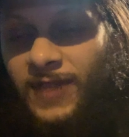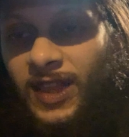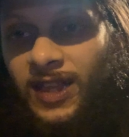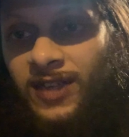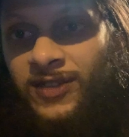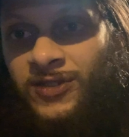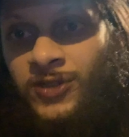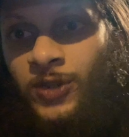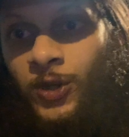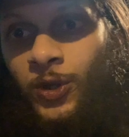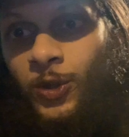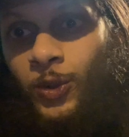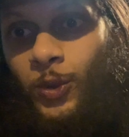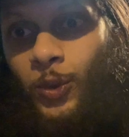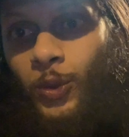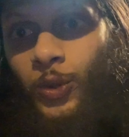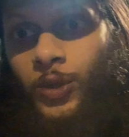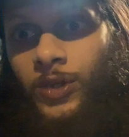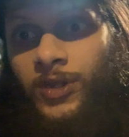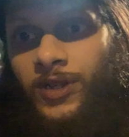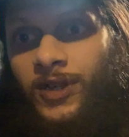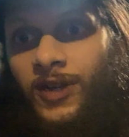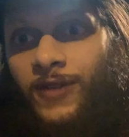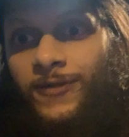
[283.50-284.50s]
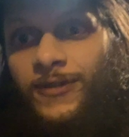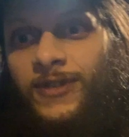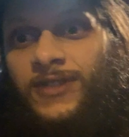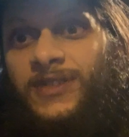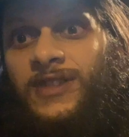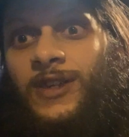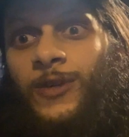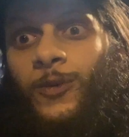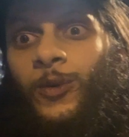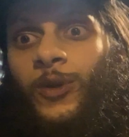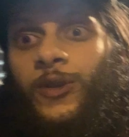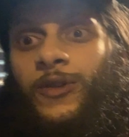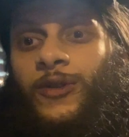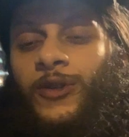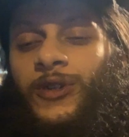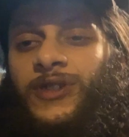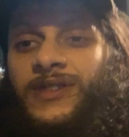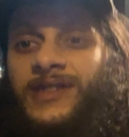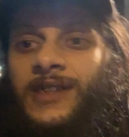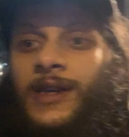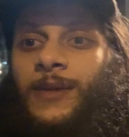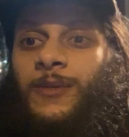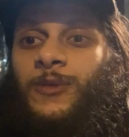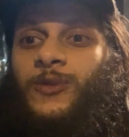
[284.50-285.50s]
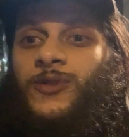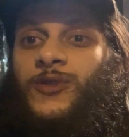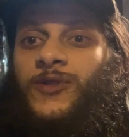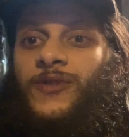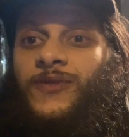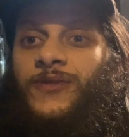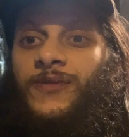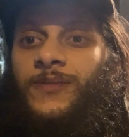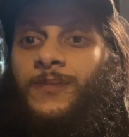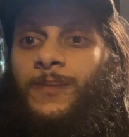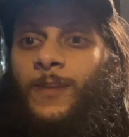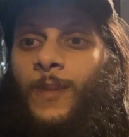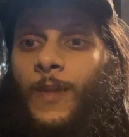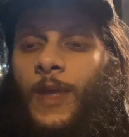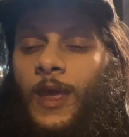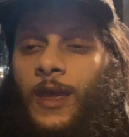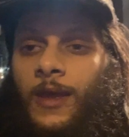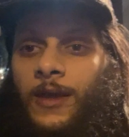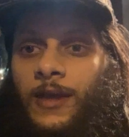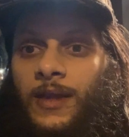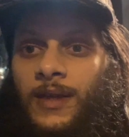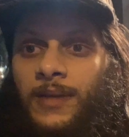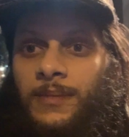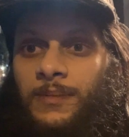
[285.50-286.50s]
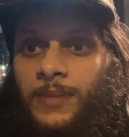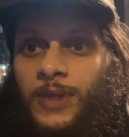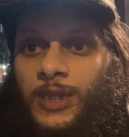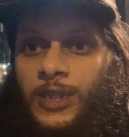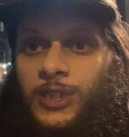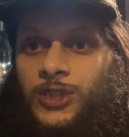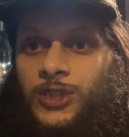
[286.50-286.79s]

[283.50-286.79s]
So it feels like one of these types of big